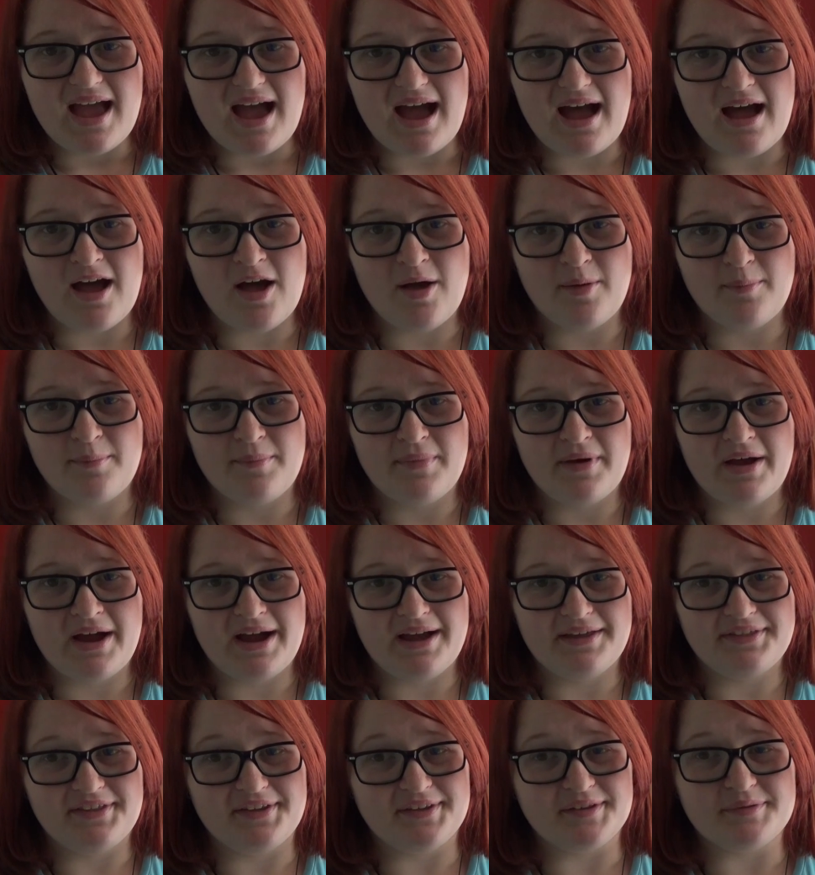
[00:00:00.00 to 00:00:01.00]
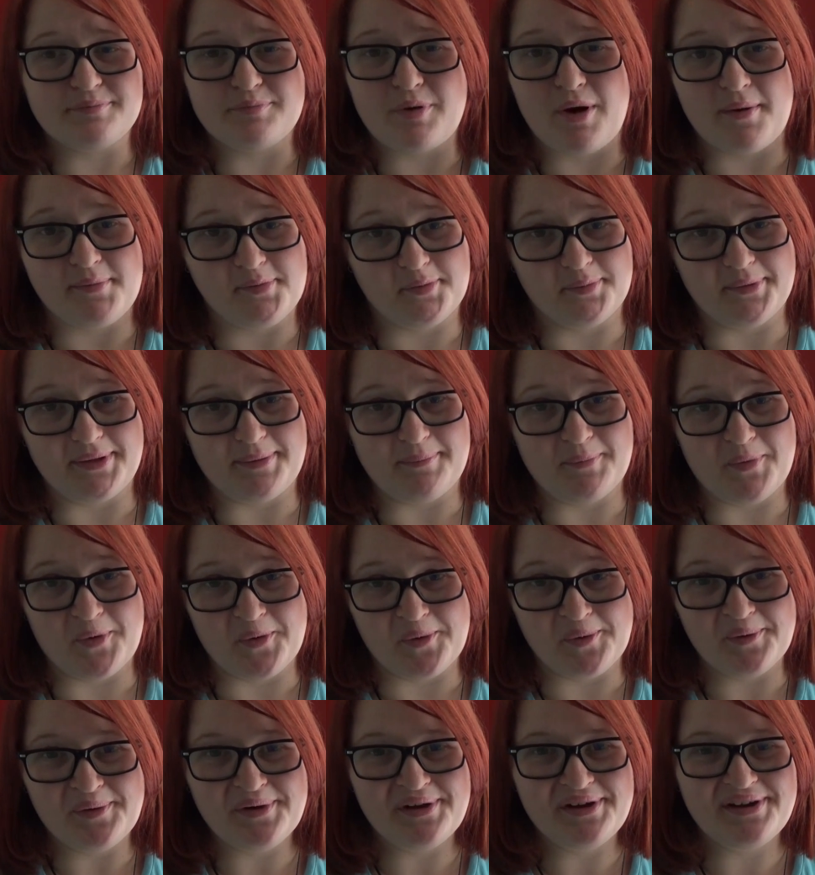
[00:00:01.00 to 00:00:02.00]
There's probably
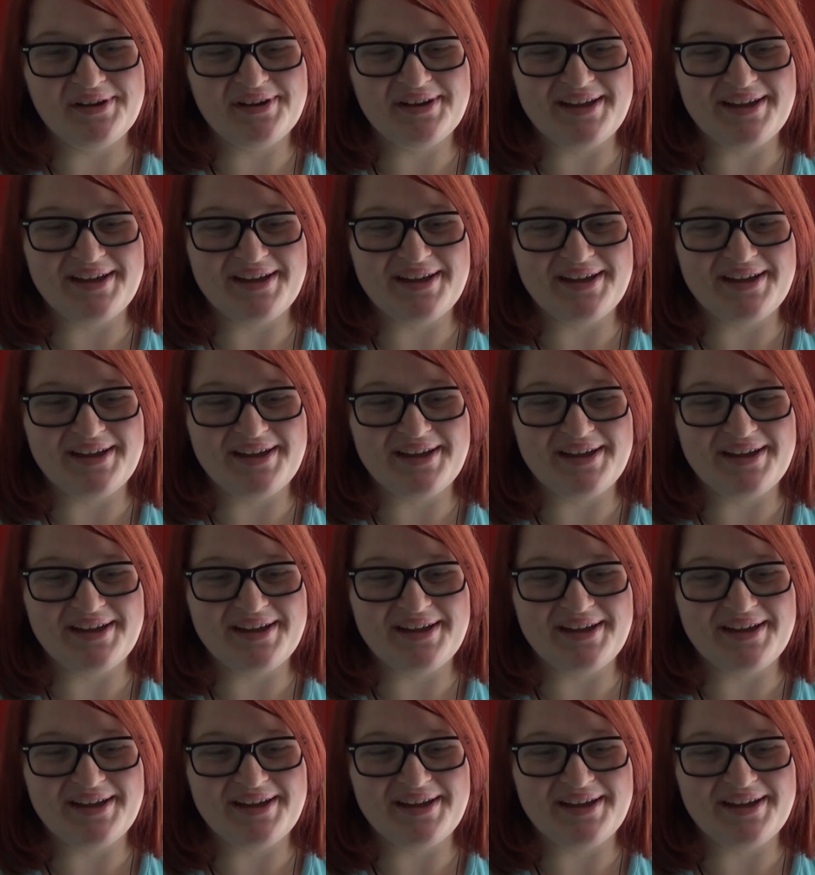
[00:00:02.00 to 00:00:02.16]
more,